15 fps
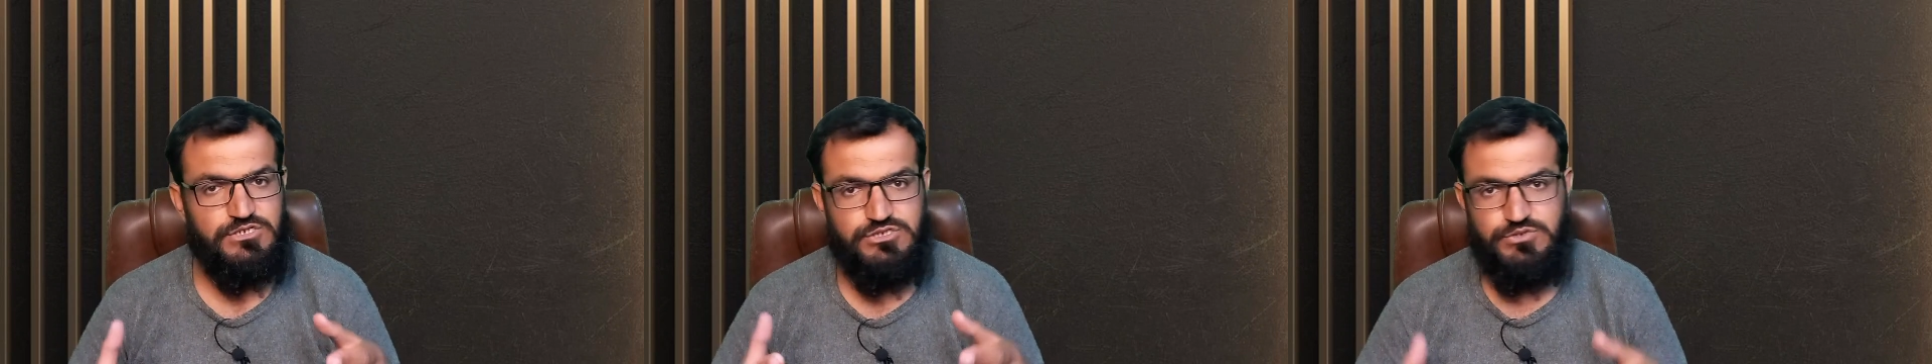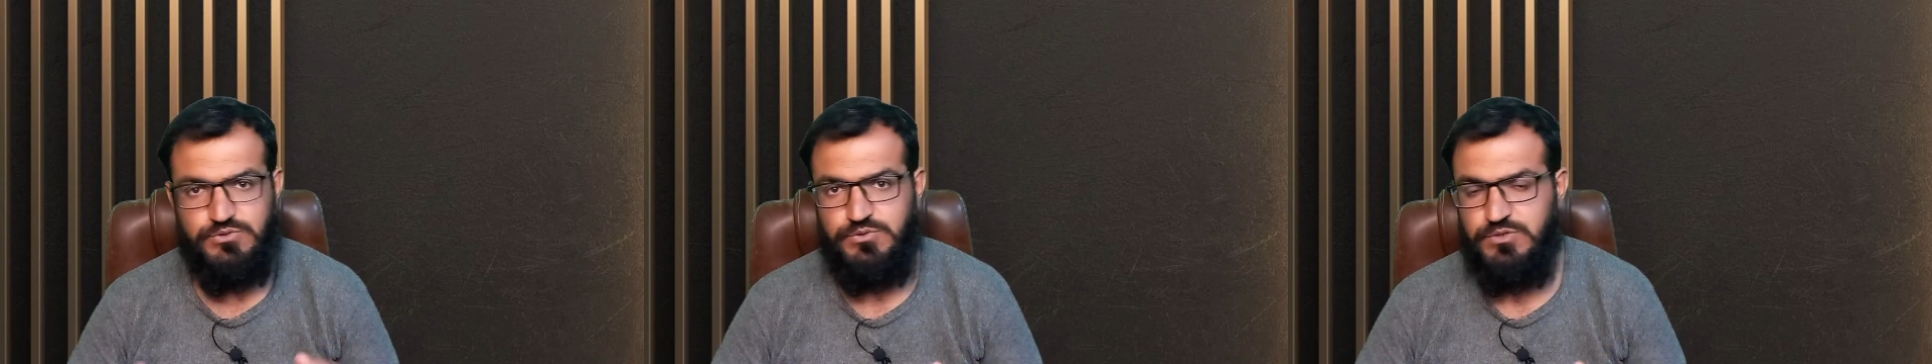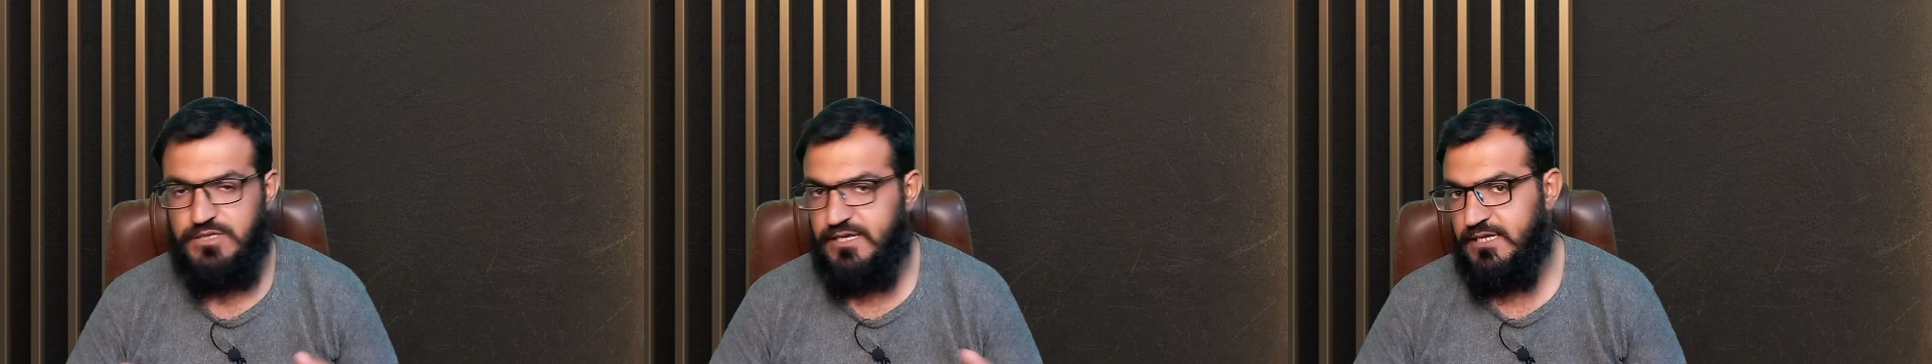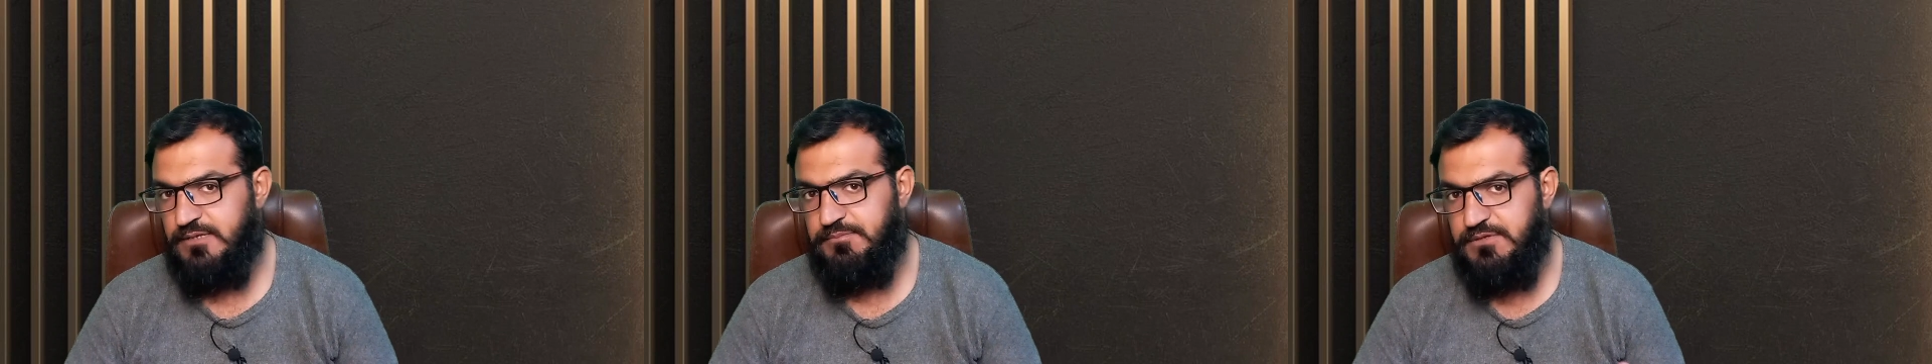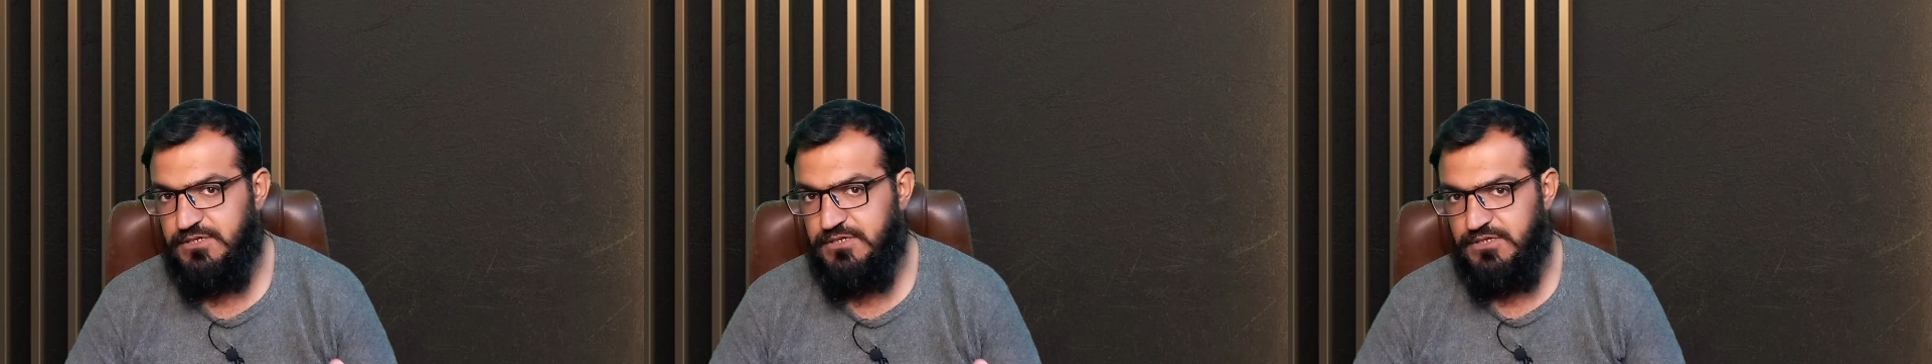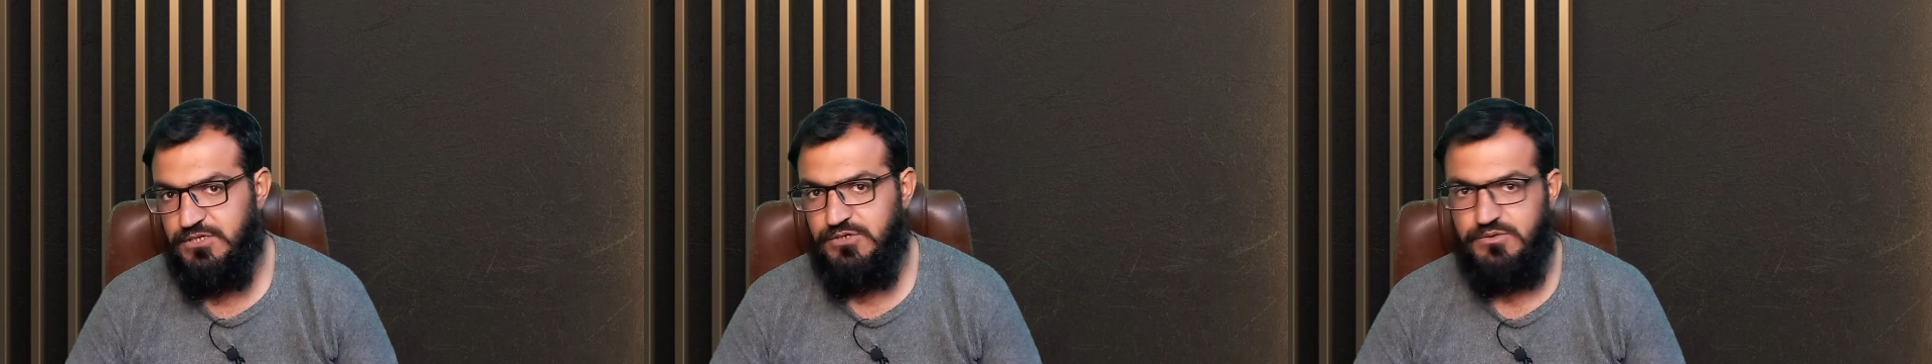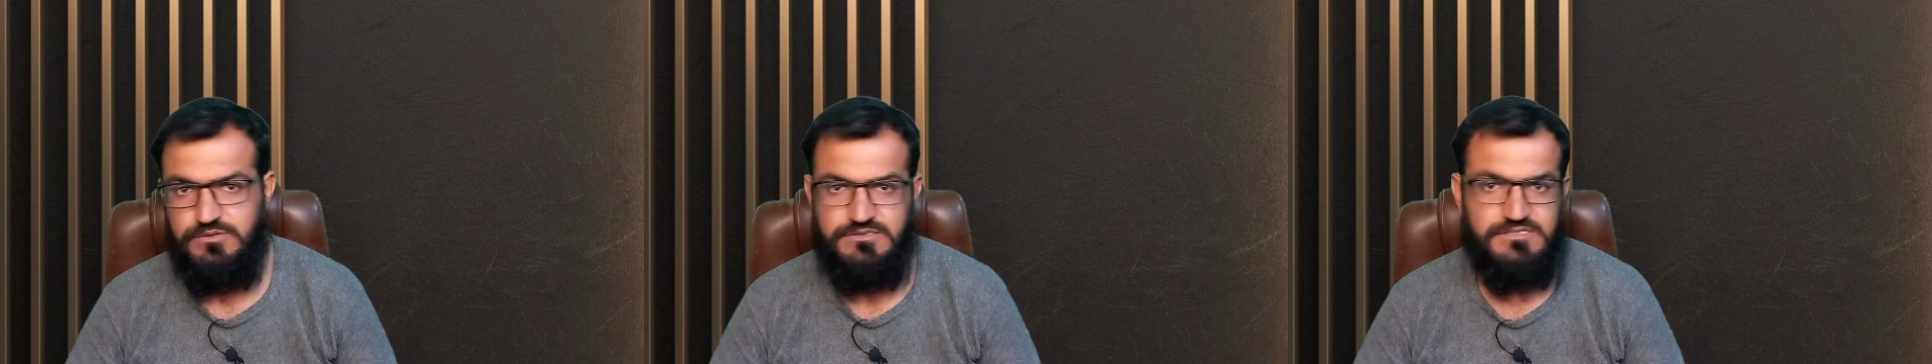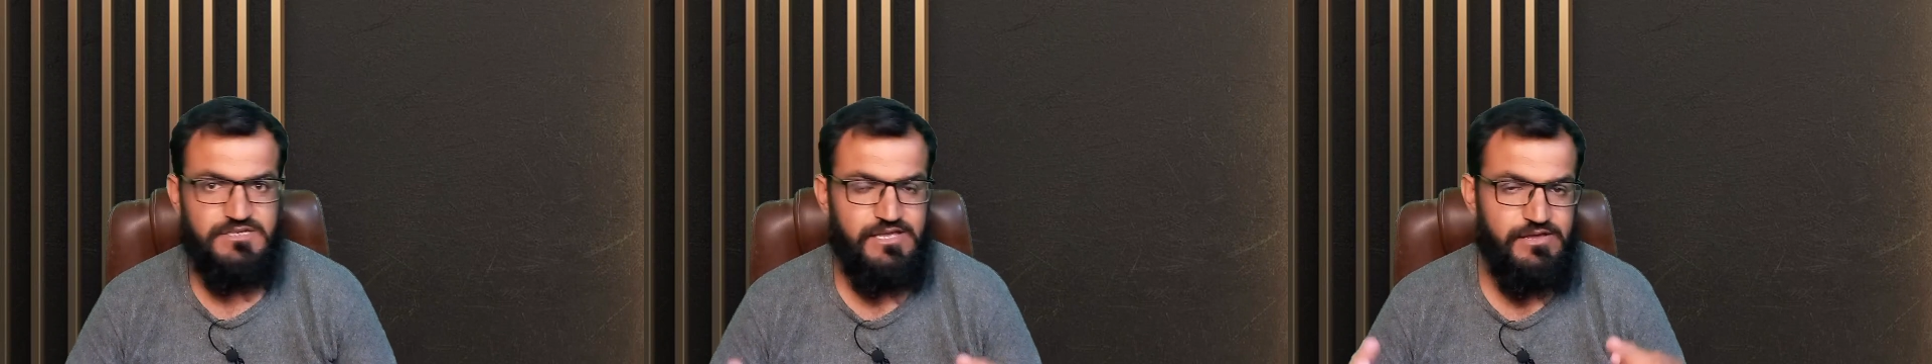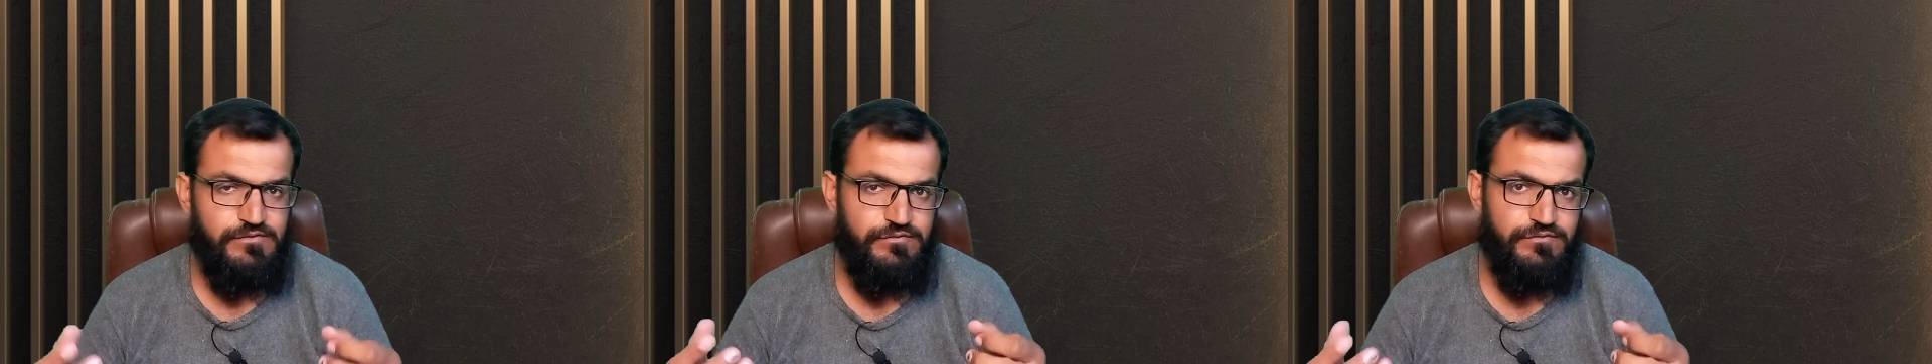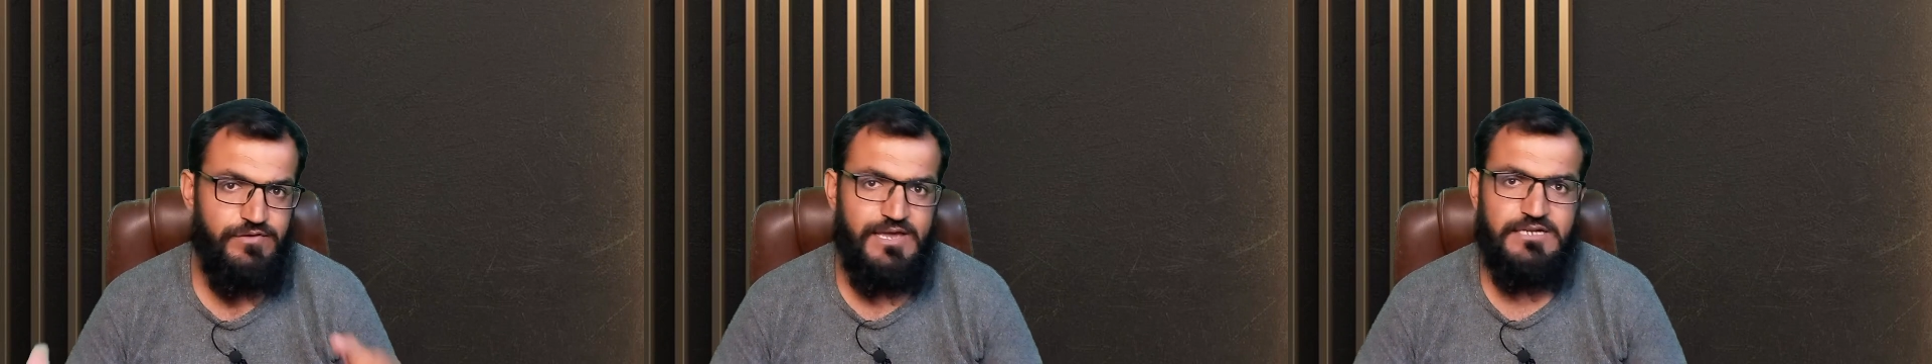tool can be used
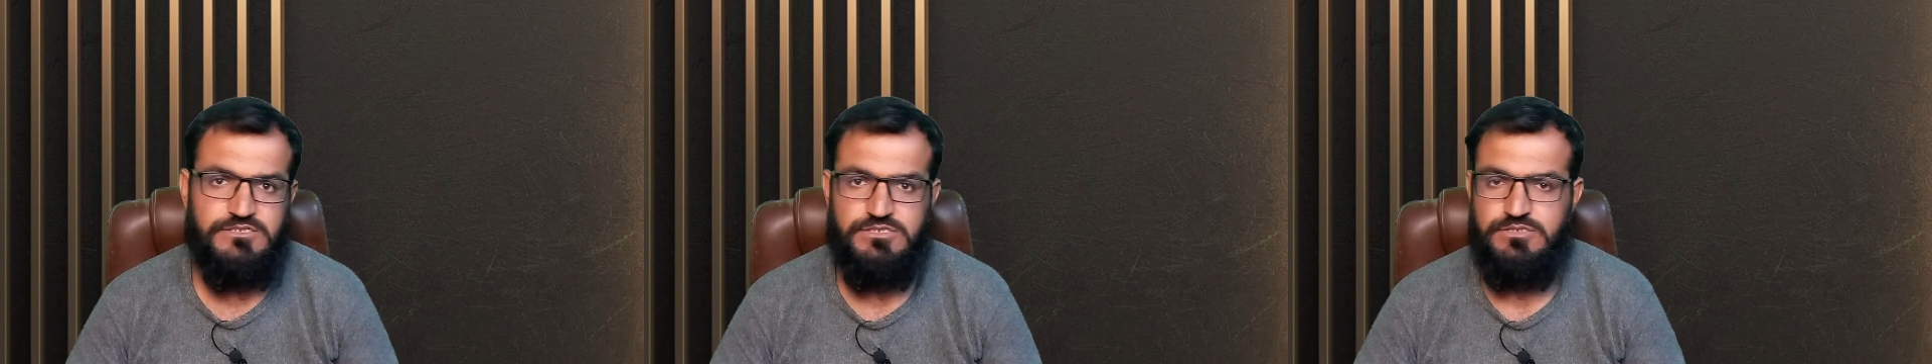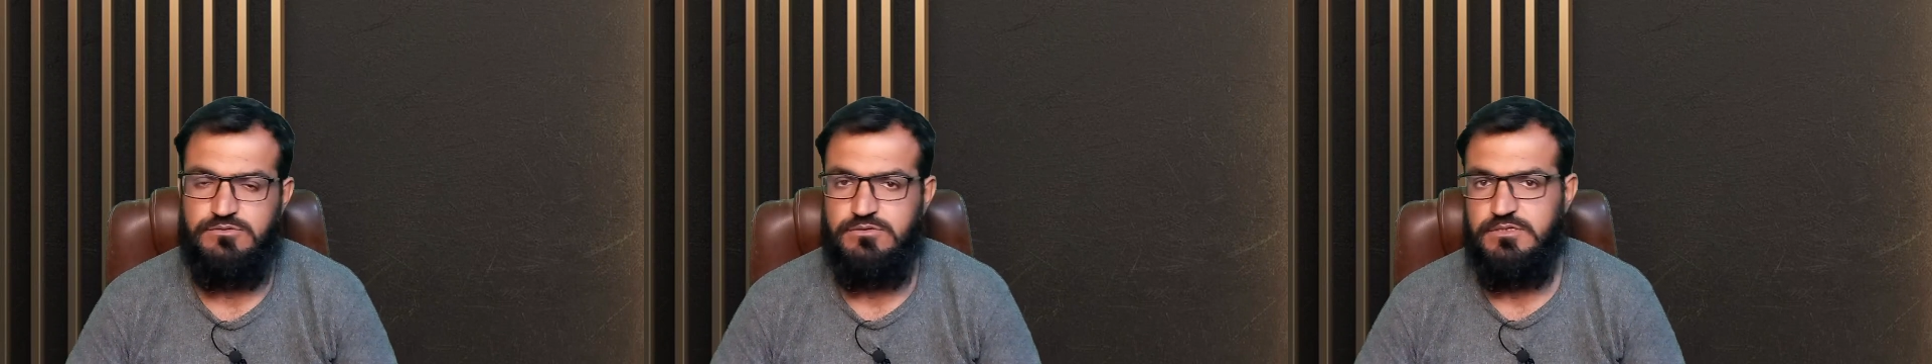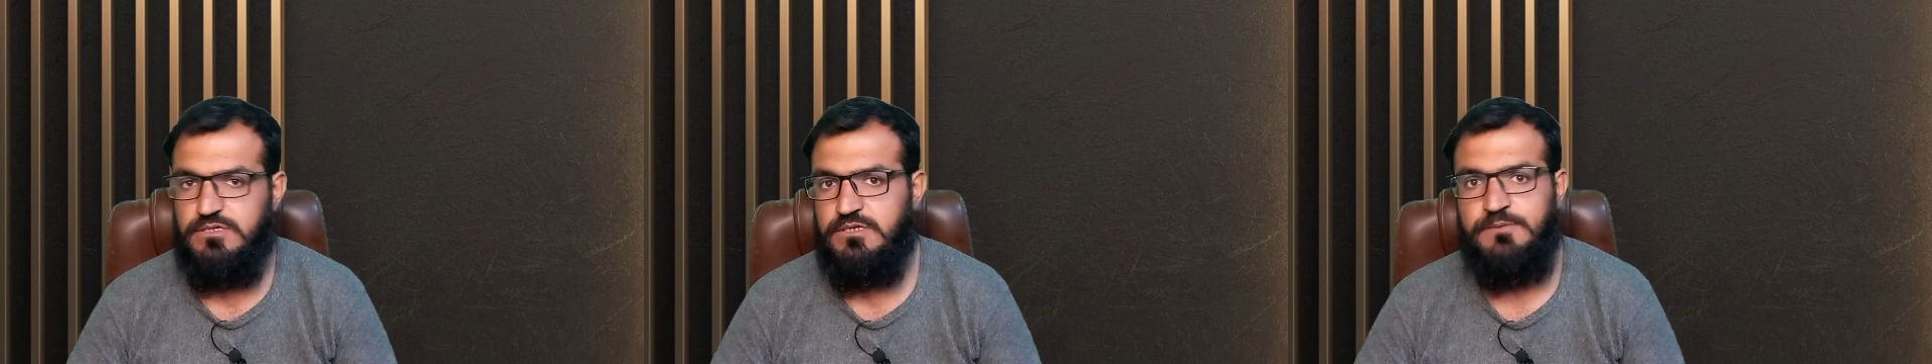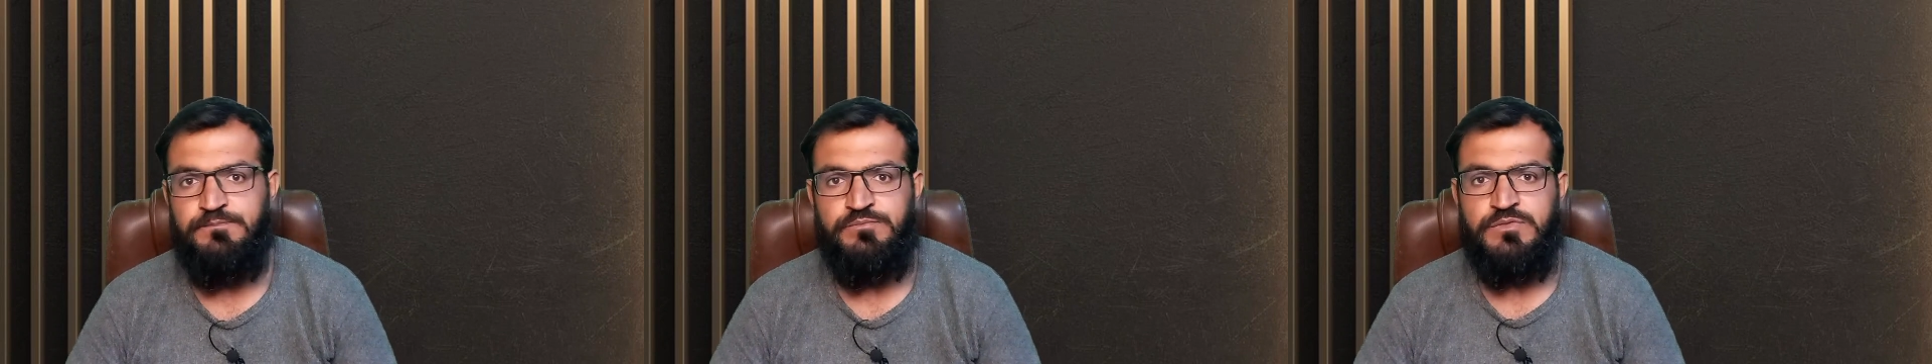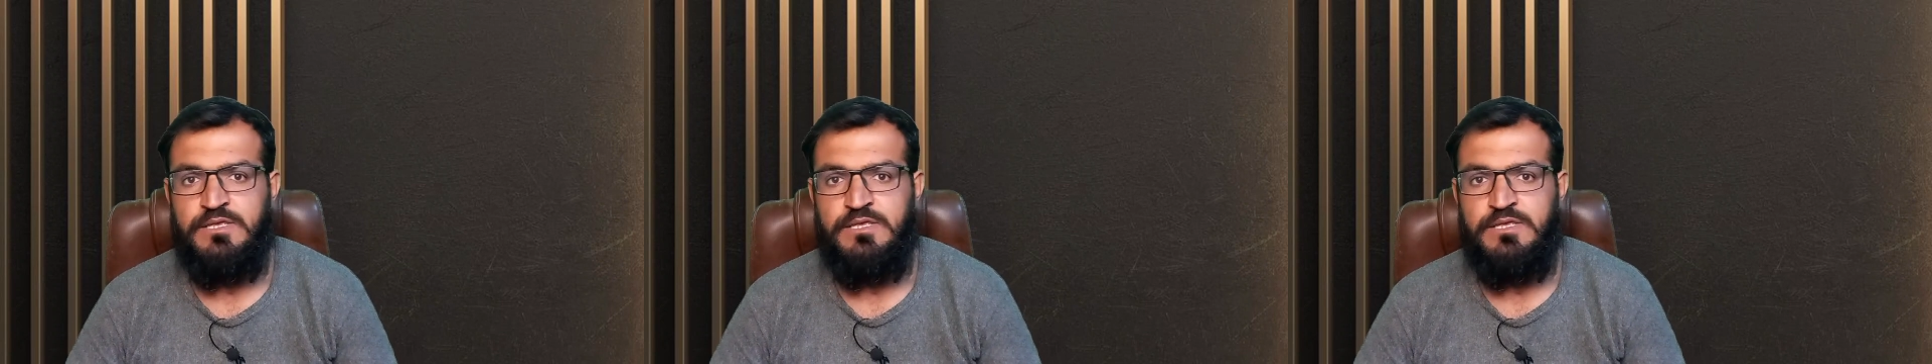effectively